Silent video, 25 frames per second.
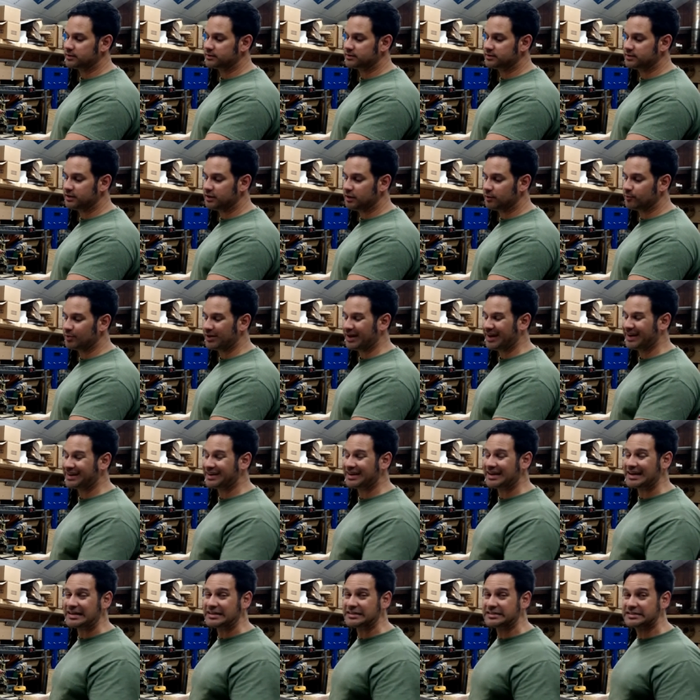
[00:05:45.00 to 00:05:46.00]
tip at
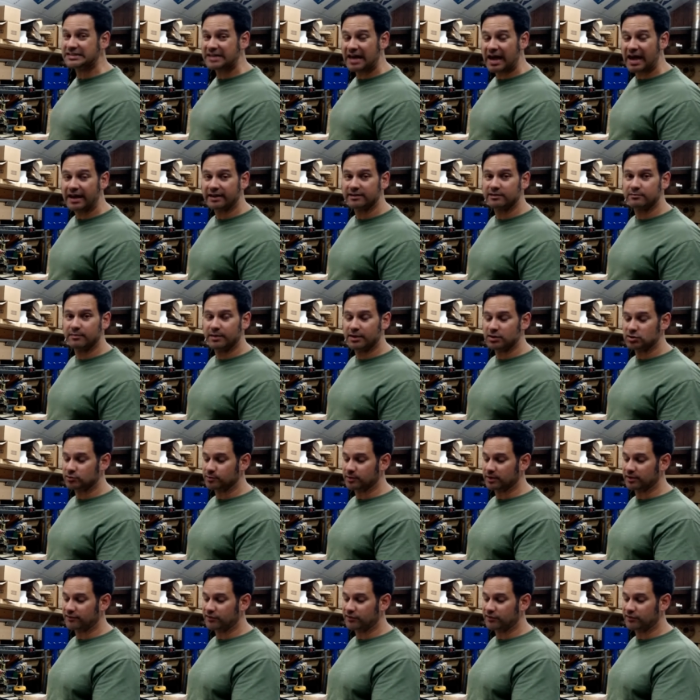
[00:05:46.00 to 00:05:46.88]
an exact measurement.